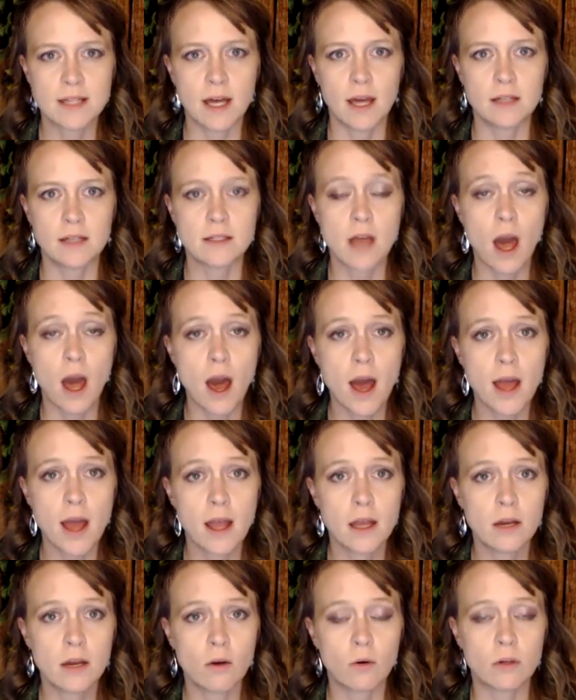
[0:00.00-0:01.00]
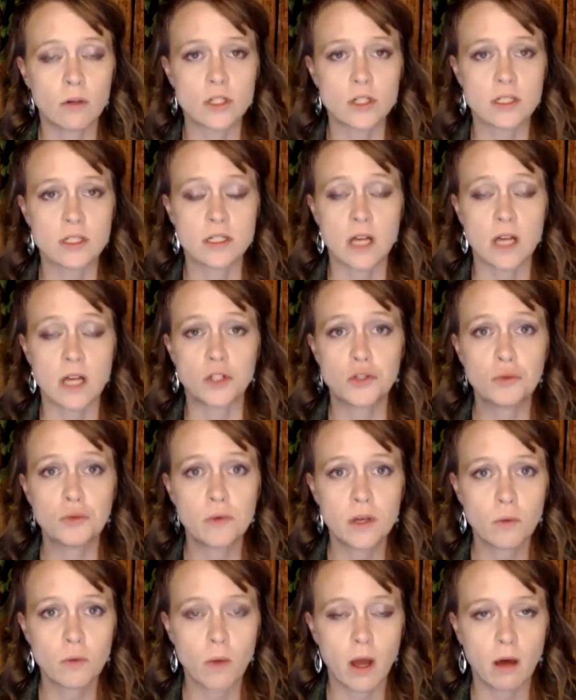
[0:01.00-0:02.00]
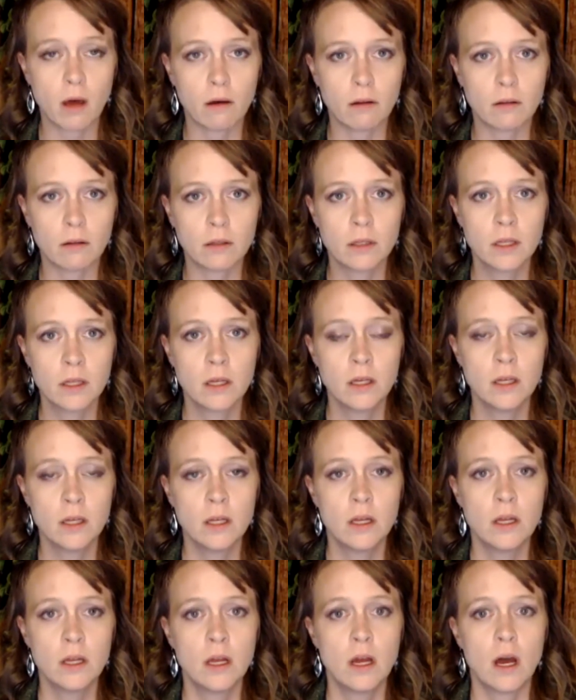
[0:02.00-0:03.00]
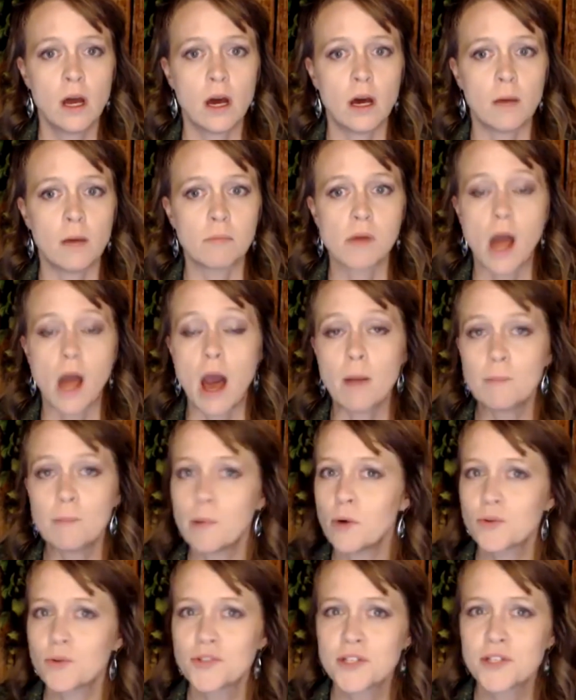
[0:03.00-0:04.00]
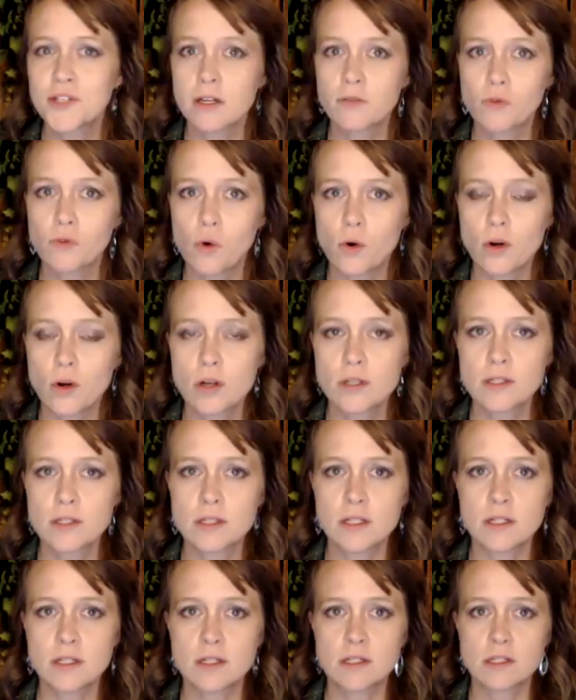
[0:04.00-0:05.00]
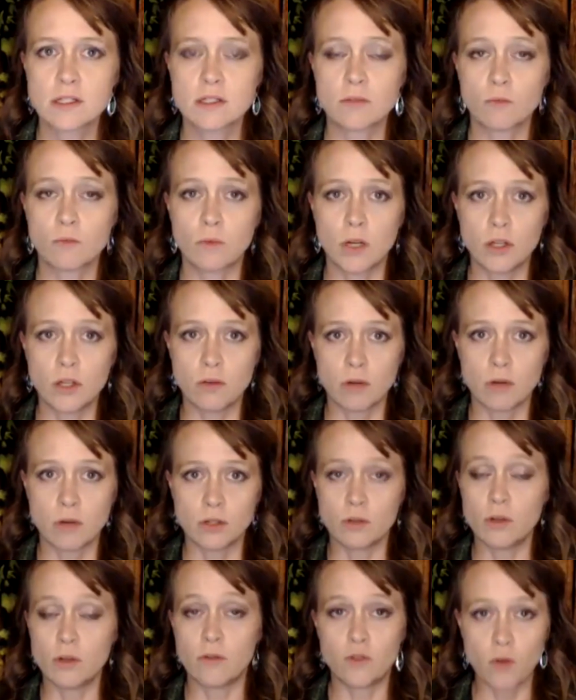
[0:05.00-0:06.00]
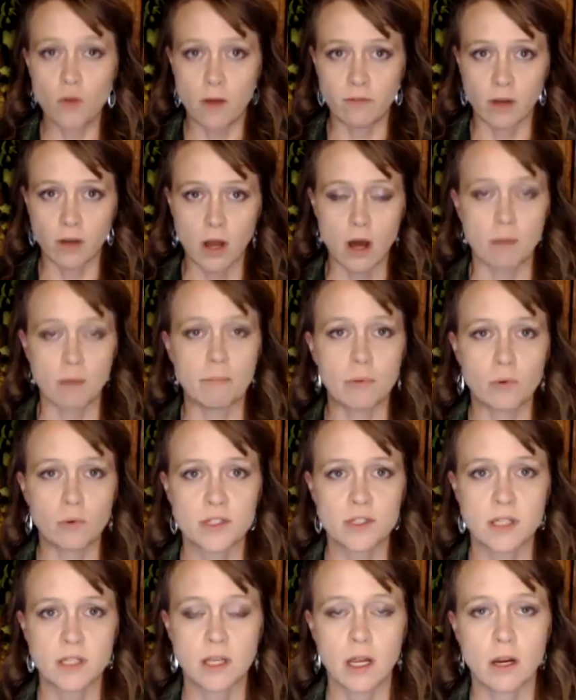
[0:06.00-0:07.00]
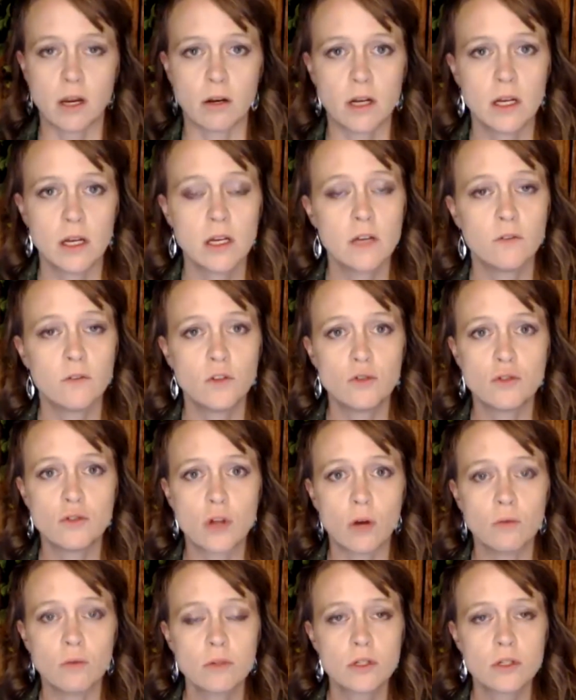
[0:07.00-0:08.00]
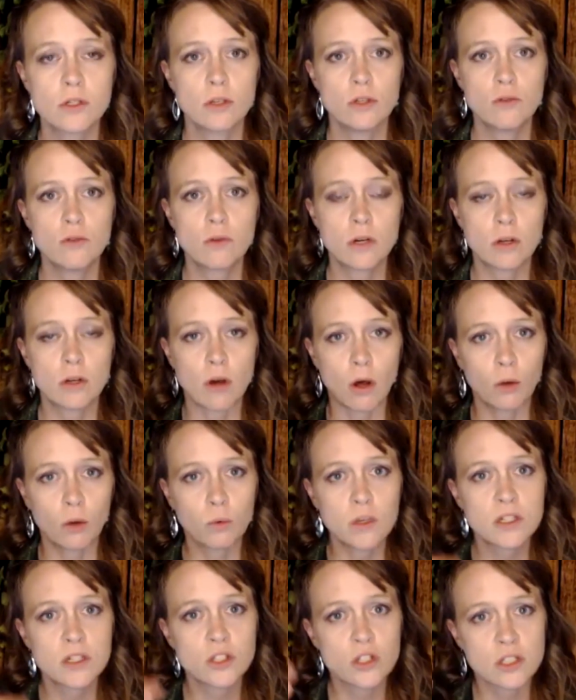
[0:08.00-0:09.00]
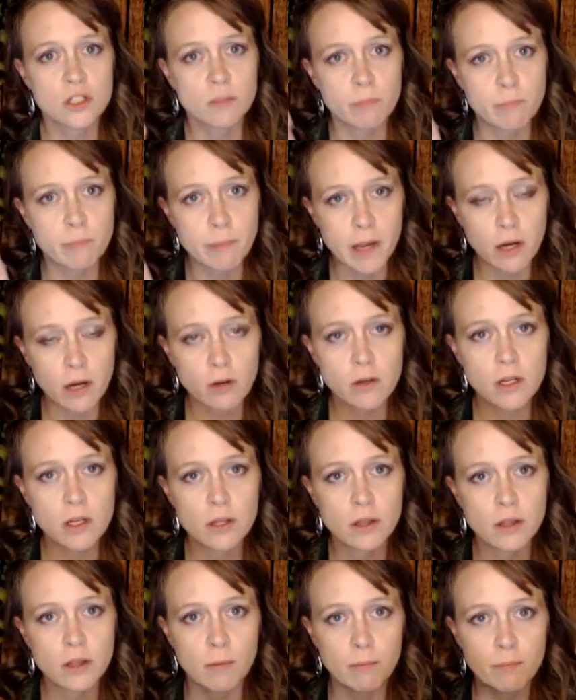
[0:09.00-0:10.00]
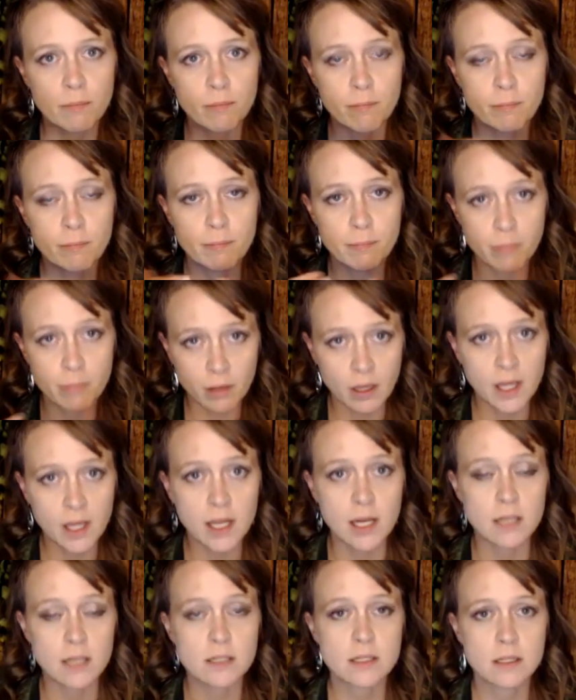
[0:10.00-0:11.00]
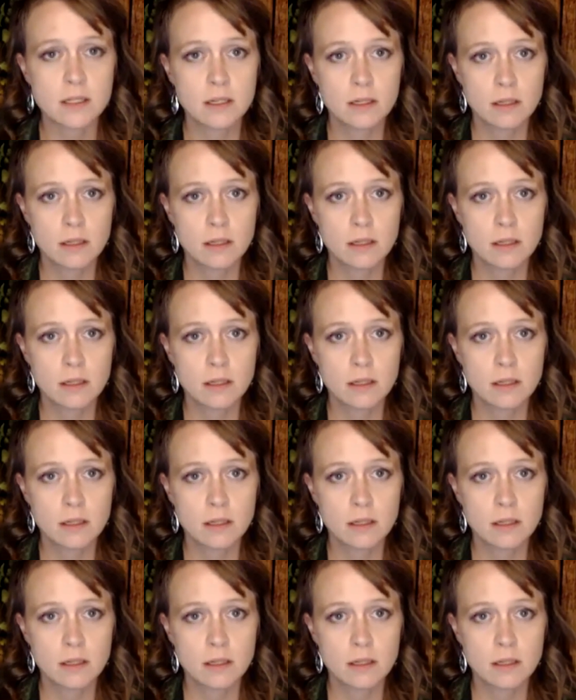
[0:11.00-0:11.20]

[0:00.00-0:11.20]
that die or just not doing well, composting, of course, is what you can do if you have a composting area. If you don't, you could always just bury the plant